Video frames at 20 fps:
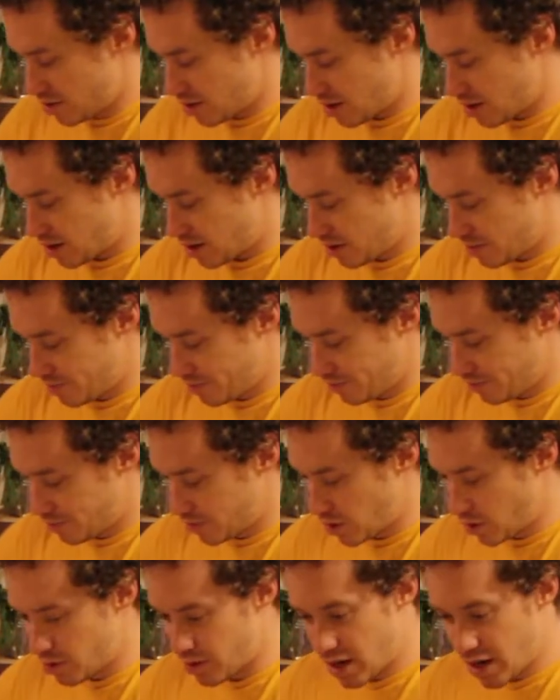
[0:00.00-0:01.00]

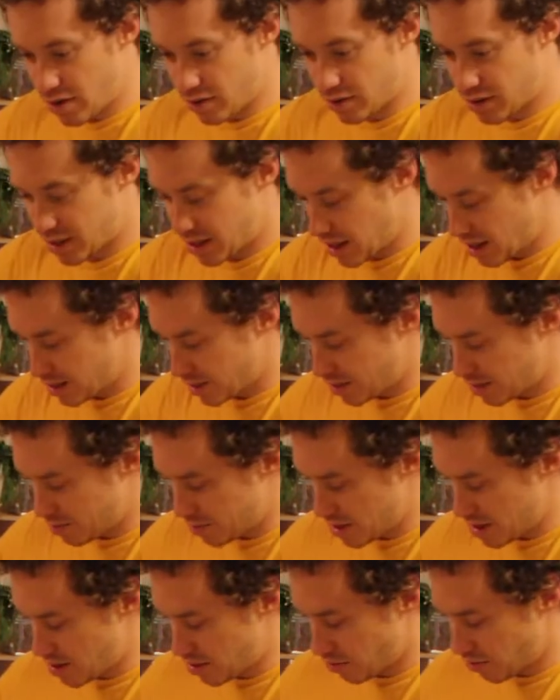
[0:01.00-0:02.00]
dough out to get it to
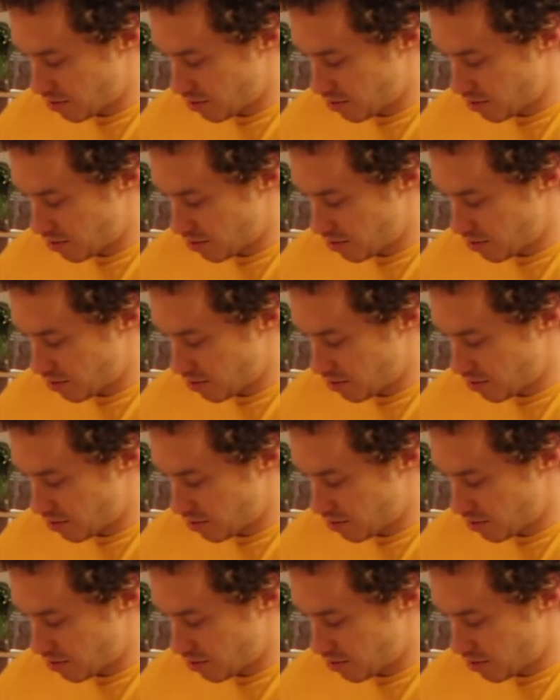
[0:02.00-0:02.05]
be the